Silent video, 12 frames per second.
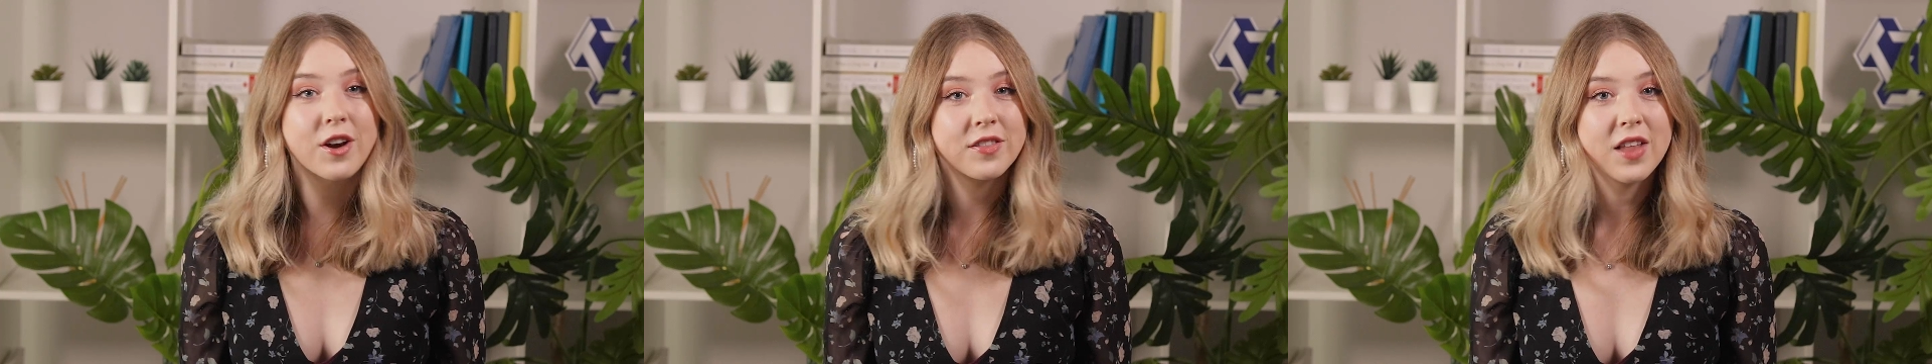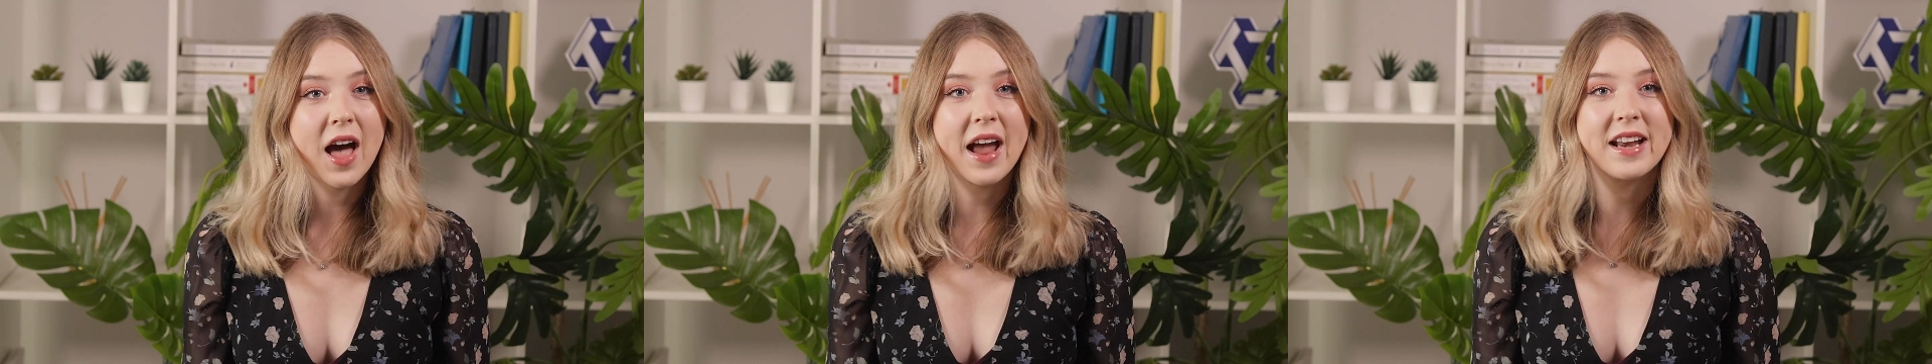
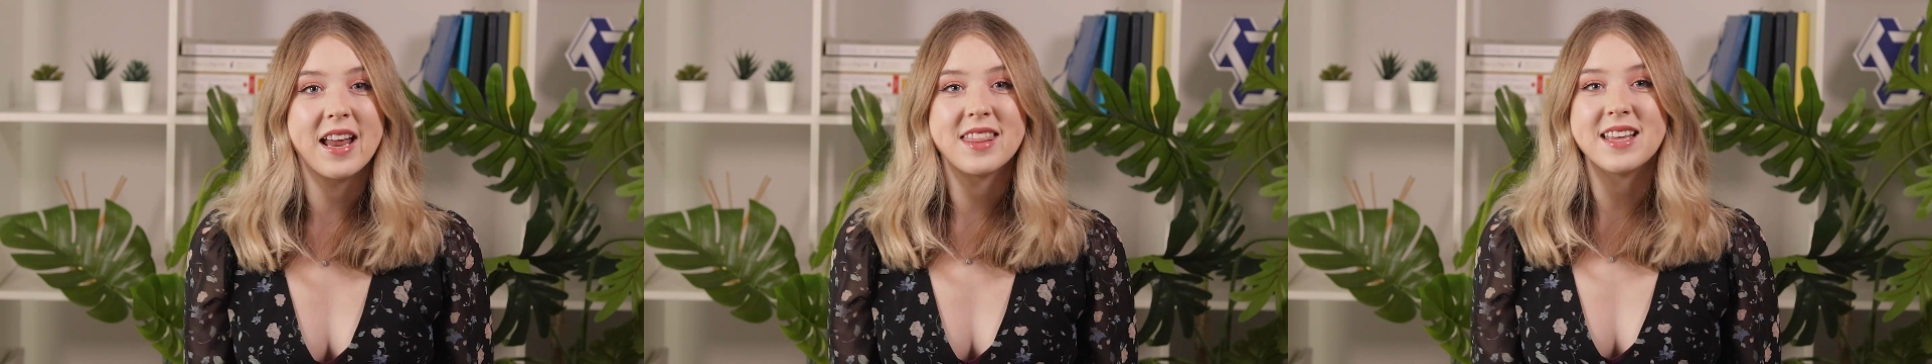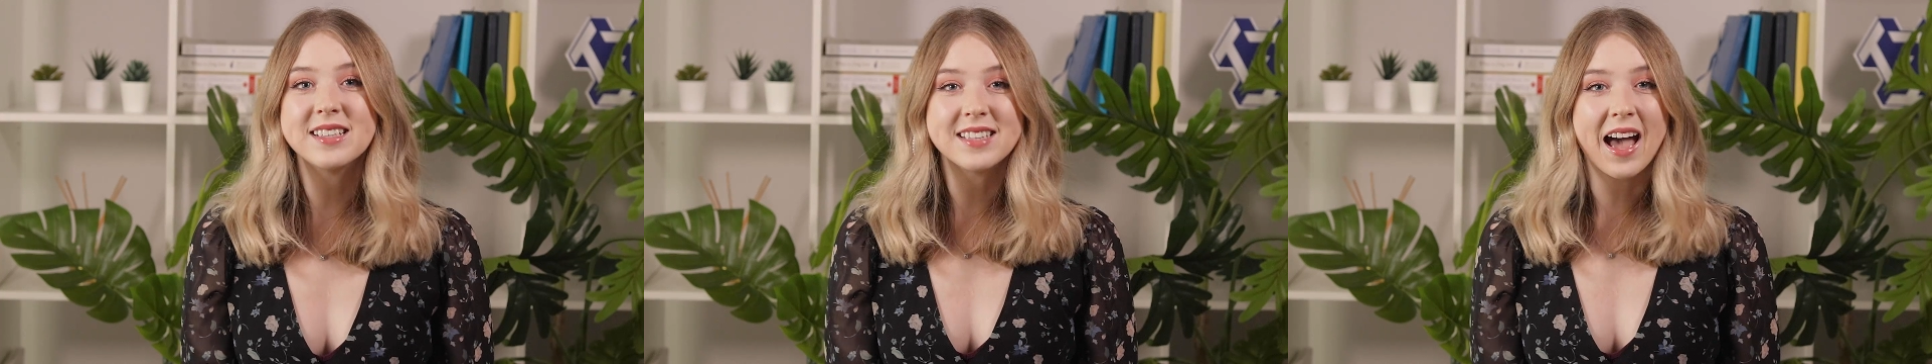online,
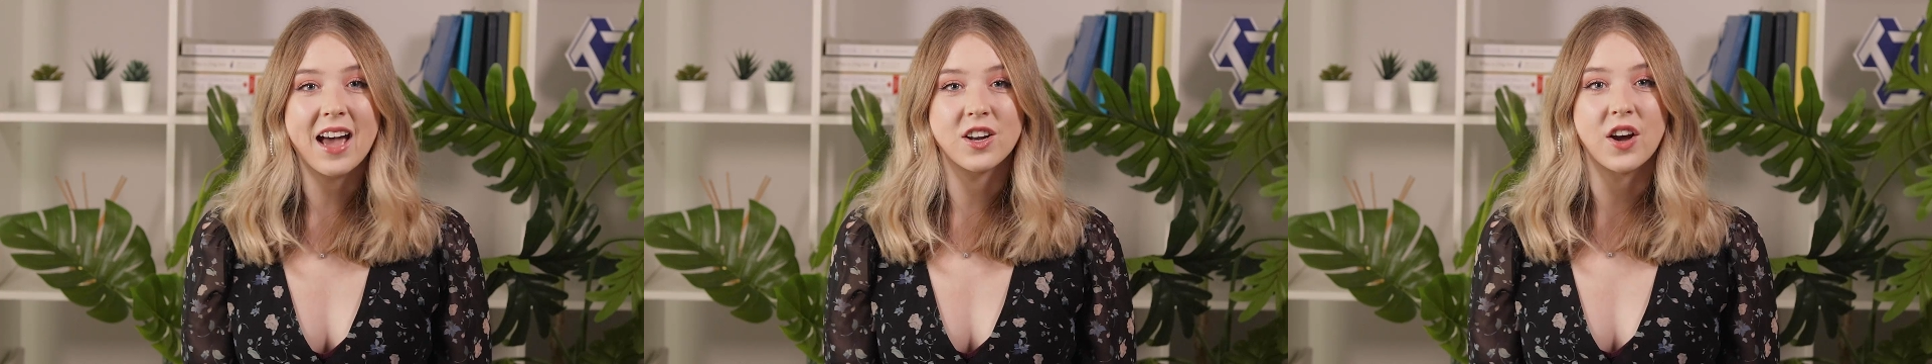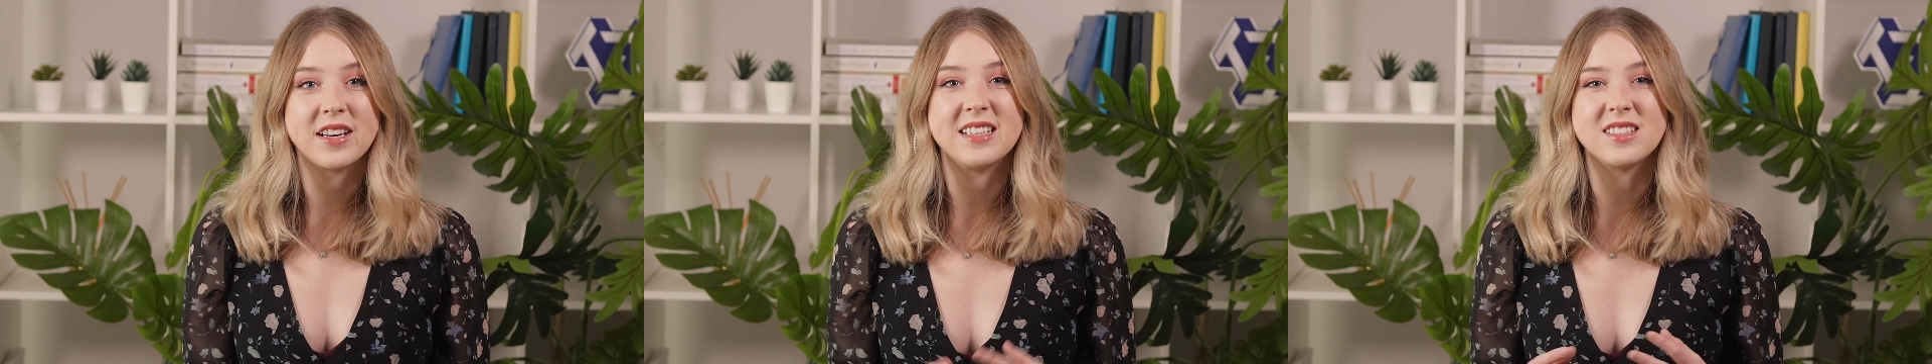this
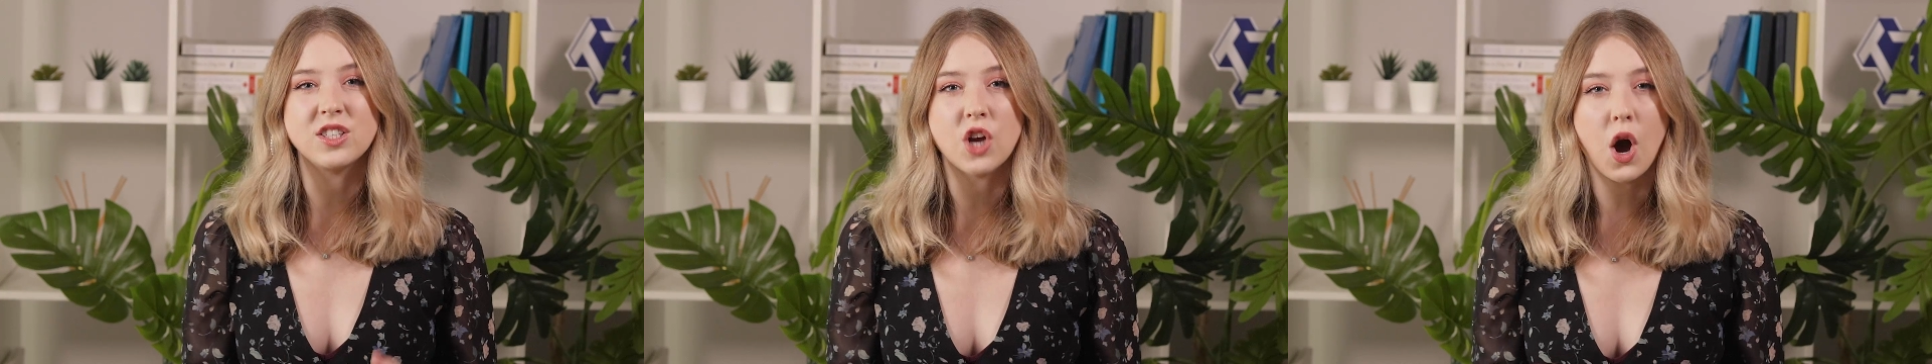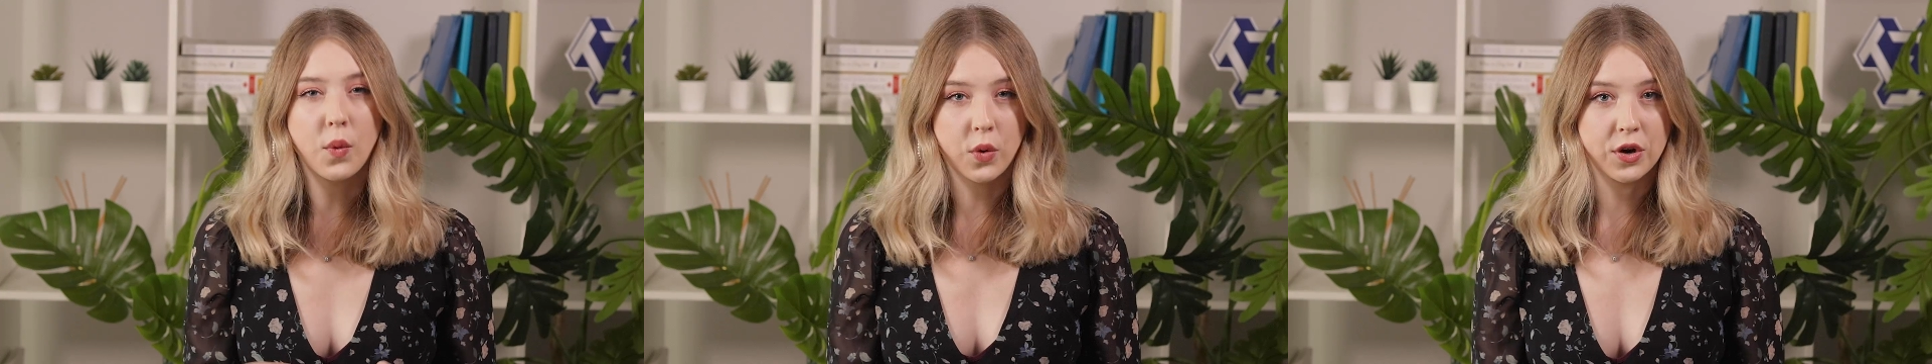add-on is
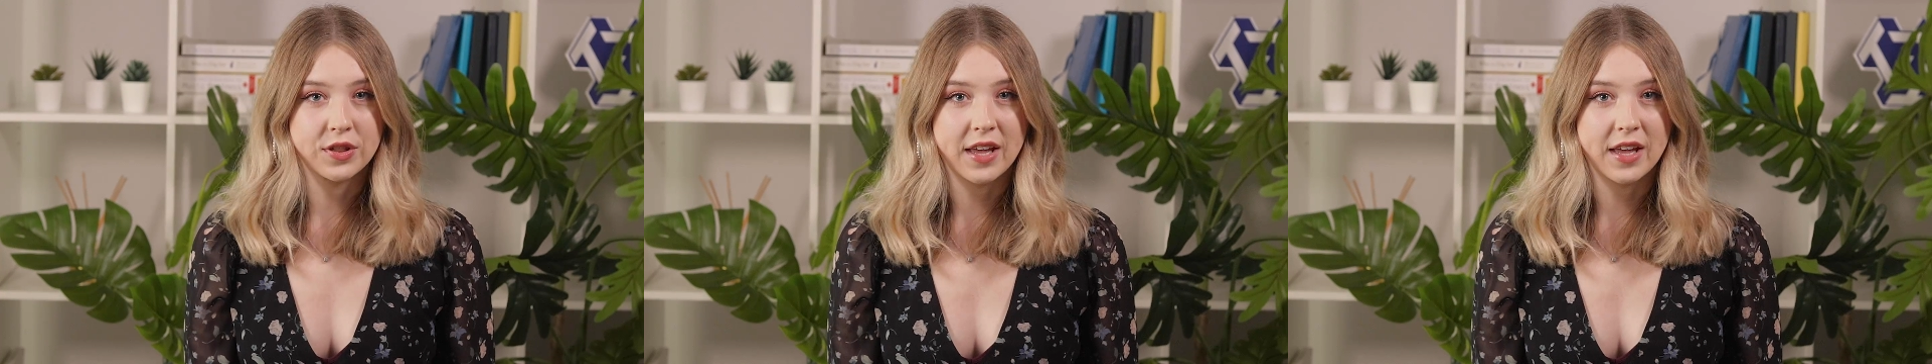not worth